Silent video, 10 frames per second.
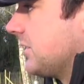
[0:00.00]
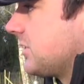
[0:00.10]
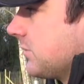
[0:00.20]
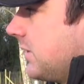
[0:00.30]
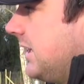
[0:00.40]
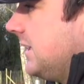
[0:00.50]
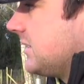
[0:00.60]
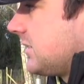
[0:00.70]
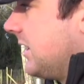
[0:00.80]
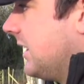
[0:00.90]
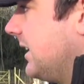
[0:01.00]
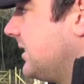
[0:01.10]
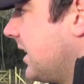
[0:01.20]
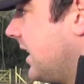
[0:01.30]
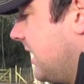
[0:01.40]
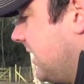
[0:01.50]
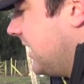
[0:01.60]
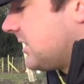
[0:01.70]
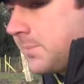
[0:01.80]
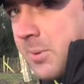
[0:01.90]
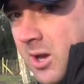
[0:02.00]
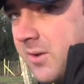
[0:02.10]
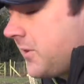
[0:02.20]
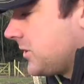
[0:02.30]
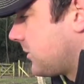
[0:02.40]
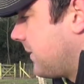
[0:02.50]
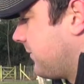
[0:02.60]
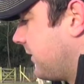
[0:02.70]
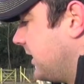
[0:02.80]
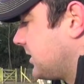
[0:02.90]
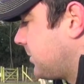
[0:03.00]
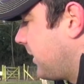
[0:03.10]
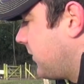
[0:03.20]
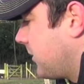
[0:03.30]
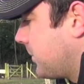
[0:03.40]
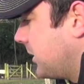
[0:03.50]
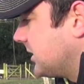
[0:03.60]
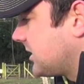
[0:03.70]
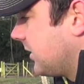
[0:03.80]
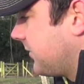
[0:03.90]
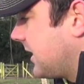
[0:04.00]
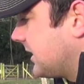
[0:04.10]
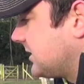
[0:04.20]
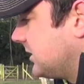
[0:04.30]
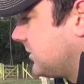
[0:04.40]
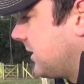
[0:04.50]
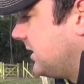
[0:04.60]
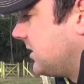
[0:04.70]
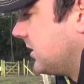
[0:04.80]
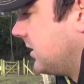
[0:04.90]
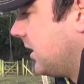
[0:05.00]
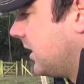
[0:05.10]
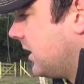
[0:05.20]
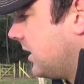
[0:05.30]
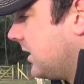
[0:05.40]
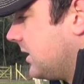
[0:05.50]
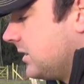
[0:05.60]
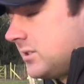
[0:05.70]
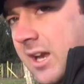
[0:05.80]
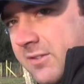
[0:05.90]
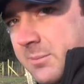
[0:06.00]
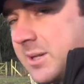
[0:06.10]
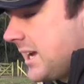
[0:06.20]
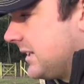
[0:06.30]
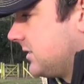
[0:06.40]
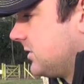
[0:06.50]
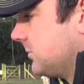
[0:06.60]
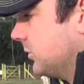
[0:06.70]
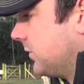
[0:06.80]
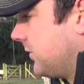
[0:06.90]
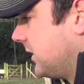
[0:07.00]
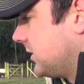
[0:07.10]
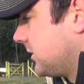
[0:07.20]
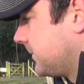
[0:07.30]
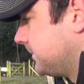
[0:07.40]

It's got reeds, lilies. It's the perfect swim for this, but if you can put yourself in that situation, you'll definitely be catching some more fish.